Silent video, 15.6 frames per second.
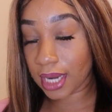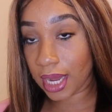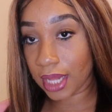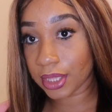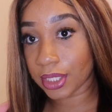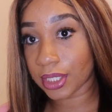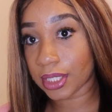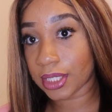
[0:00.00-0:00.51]

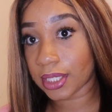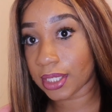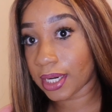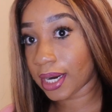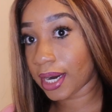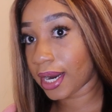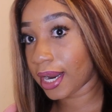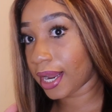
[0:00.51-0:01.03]

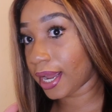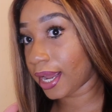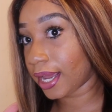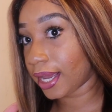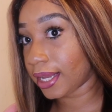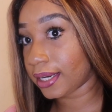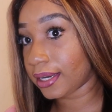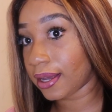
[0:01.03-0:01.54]
color,
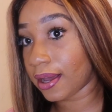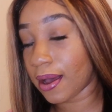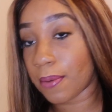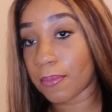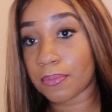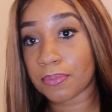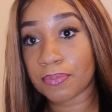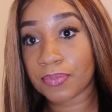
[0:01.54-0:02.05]

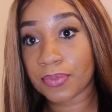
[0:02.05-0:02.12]
and